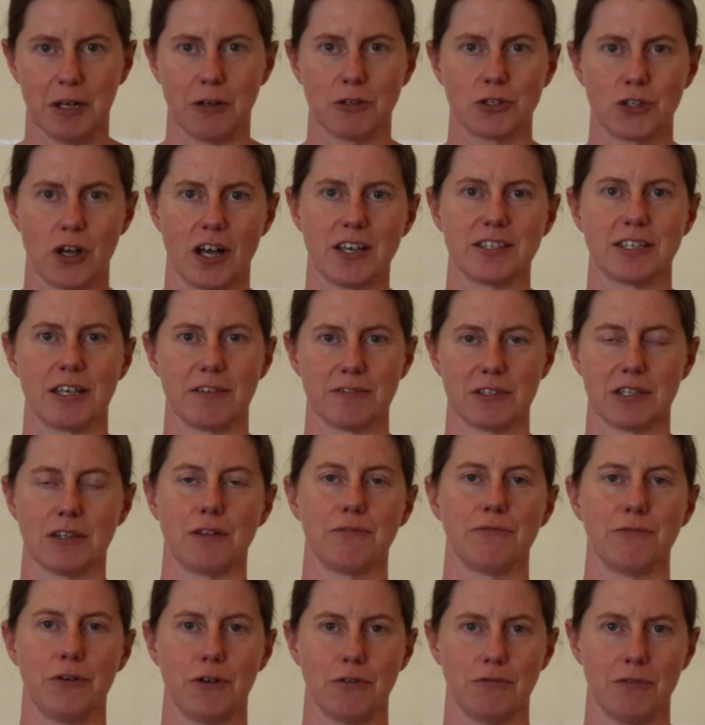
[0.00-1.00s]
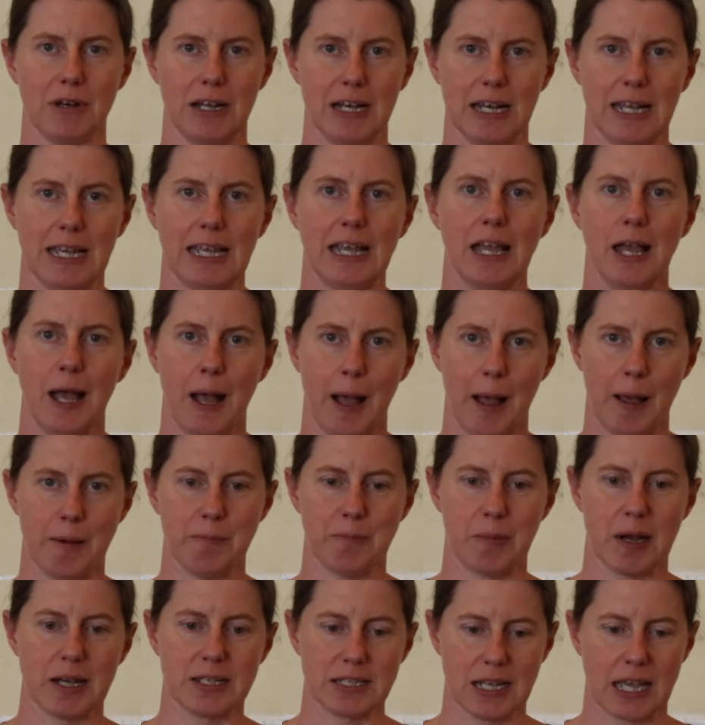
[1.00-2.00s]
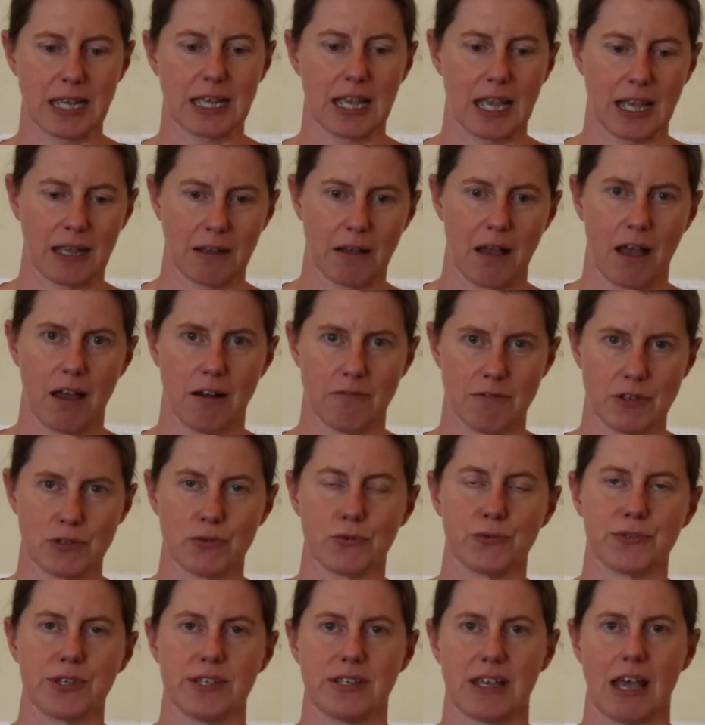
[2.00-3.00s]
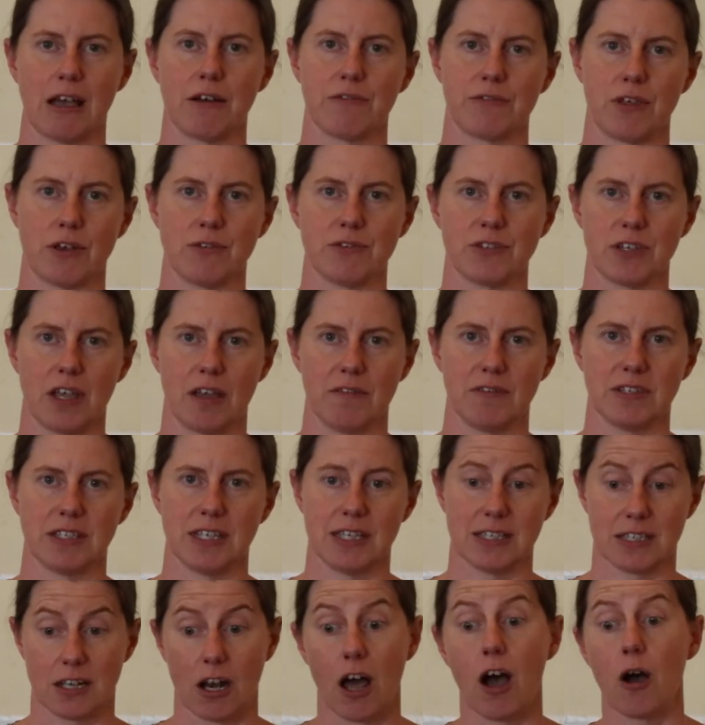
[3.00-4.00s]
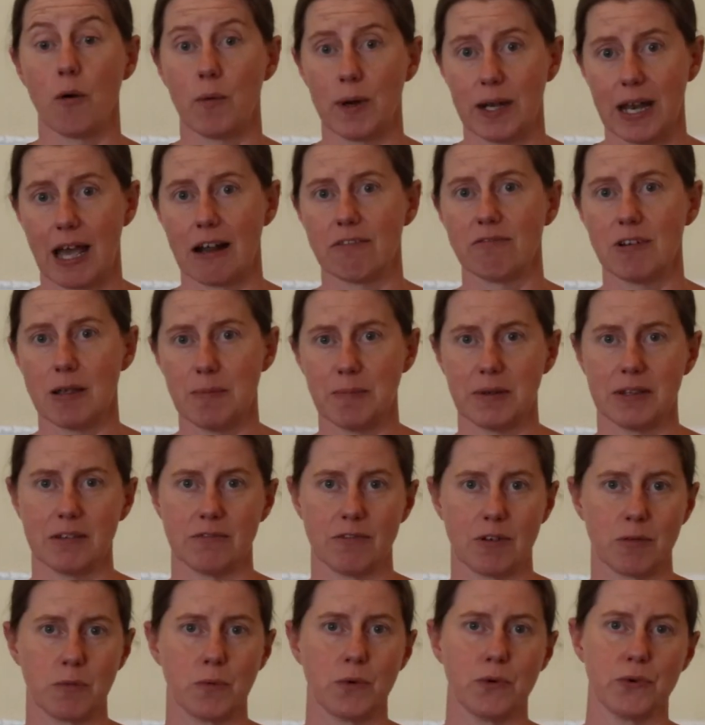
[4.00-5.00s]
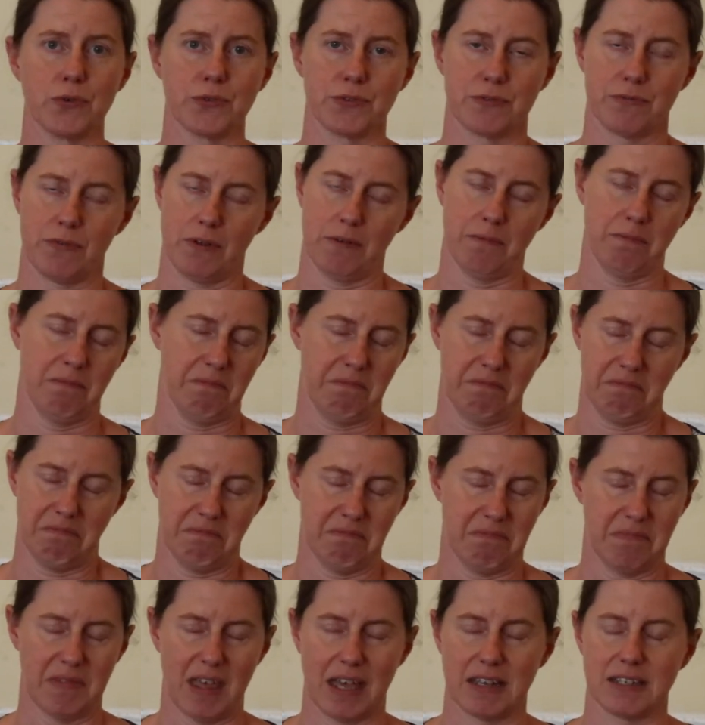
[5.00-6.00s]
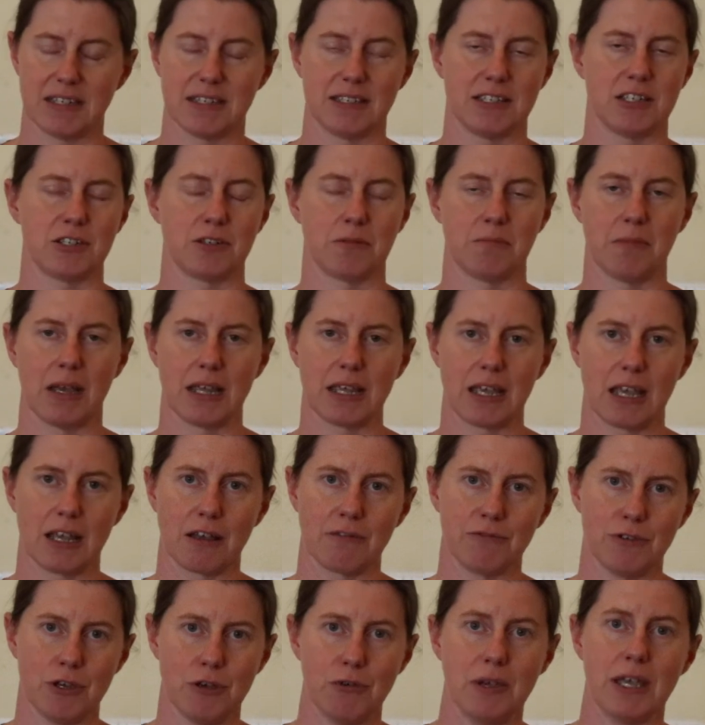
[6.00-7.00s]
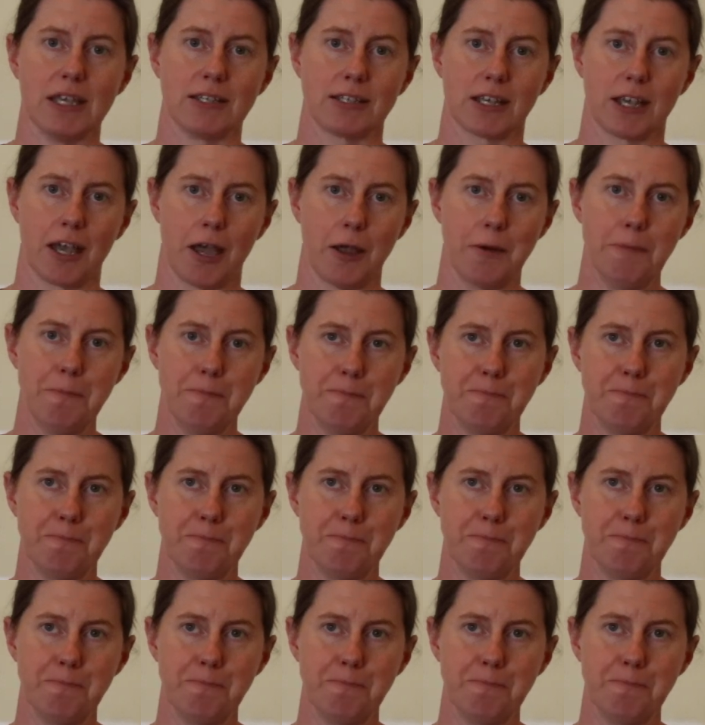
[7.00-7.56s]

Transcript: shot ourselves in the foot really by taking resources out of those services, and are we now reaping the rewards from that decision making a few years ago?